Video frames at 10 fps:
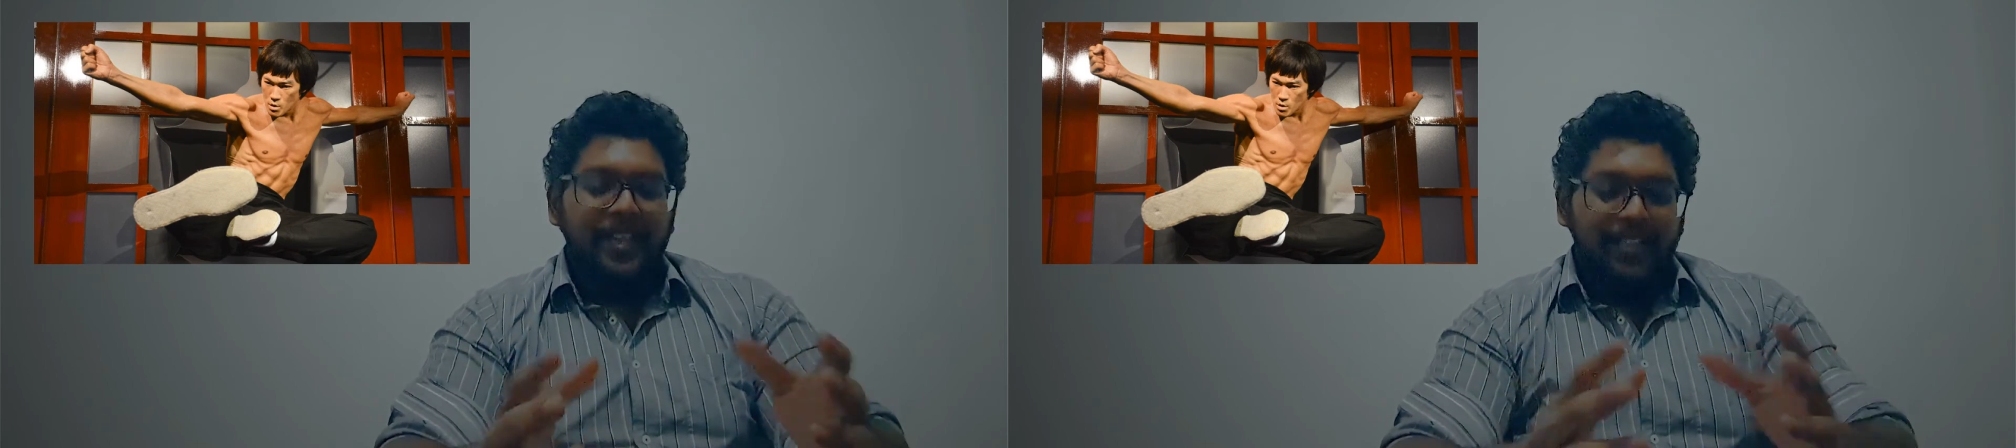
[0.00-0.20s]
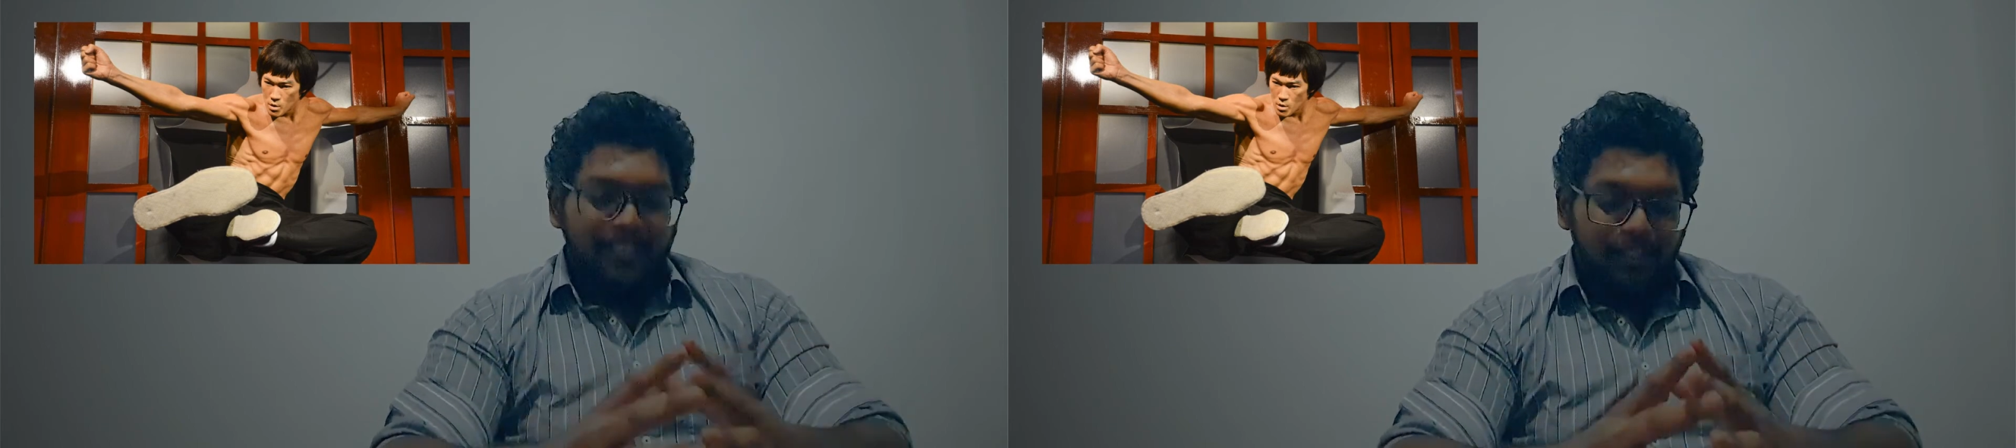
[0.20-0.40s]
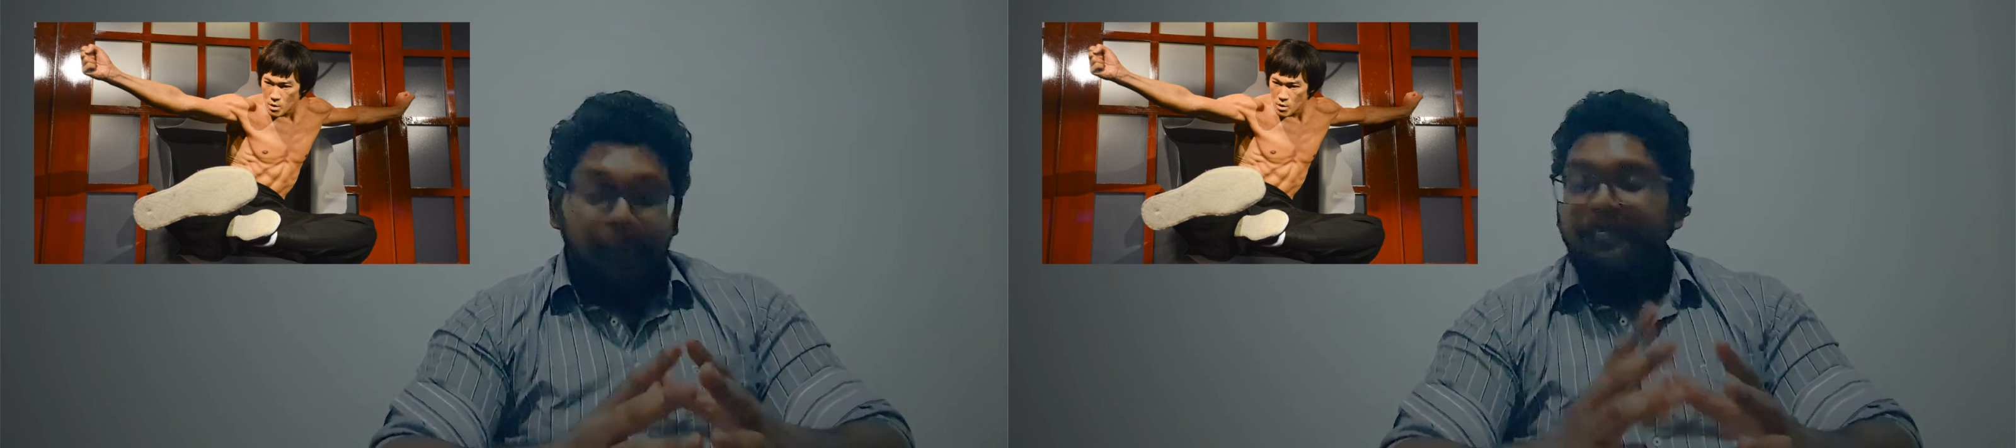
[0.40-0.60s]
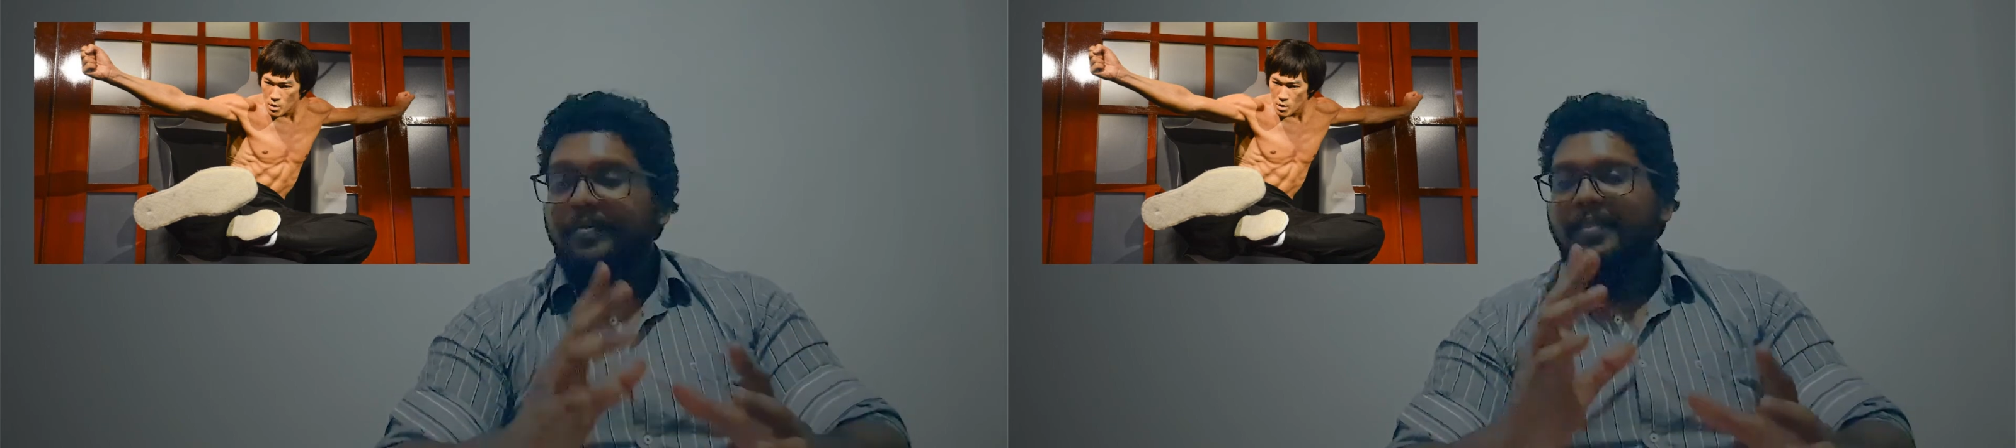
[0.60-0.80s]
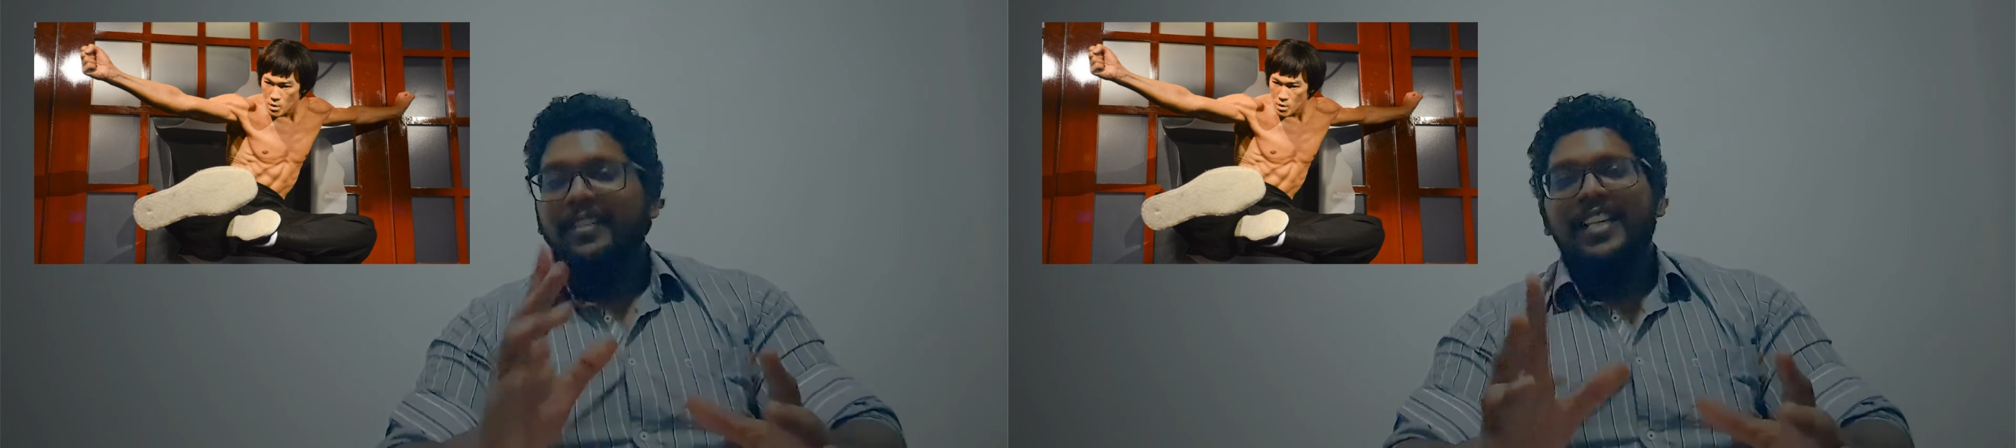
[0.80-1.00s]
So
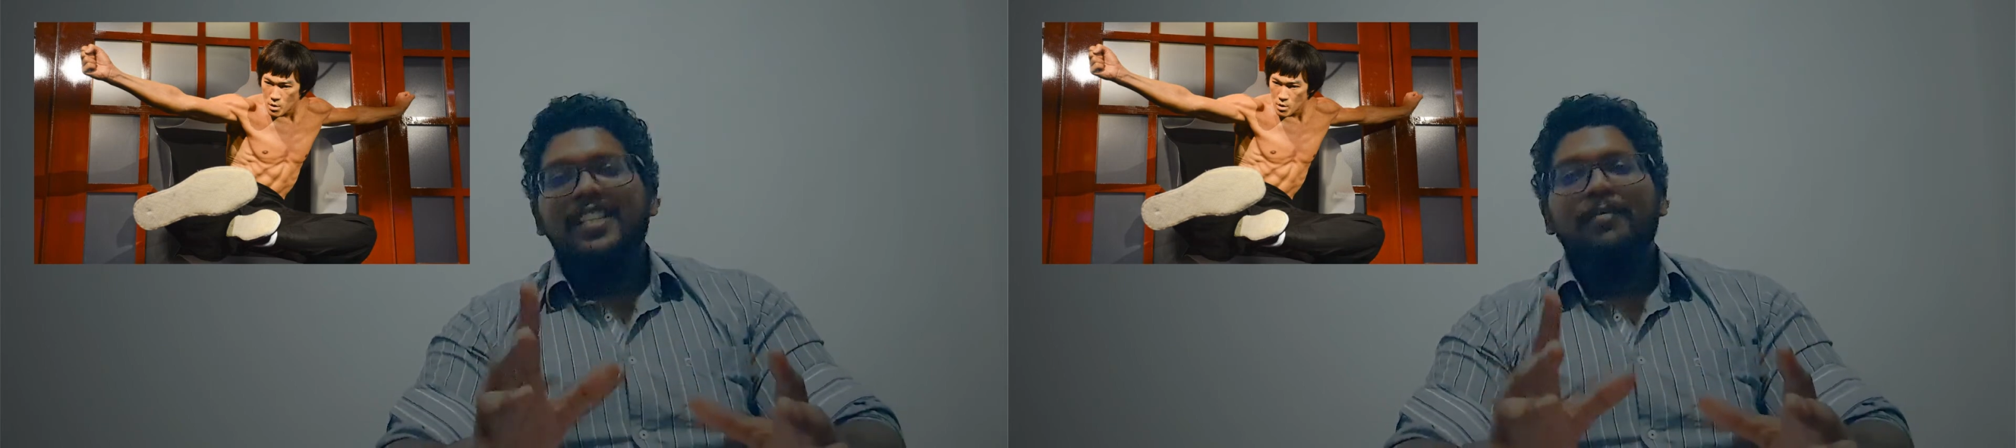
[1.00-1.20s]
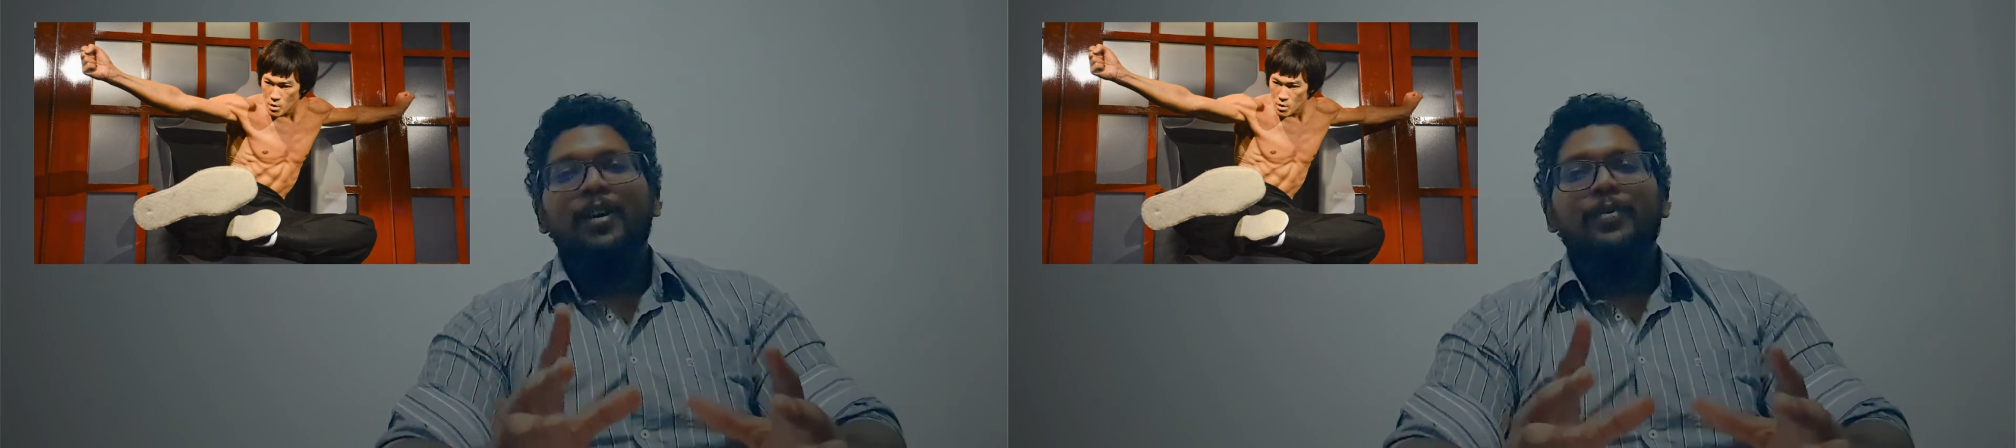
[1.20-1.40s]
that's about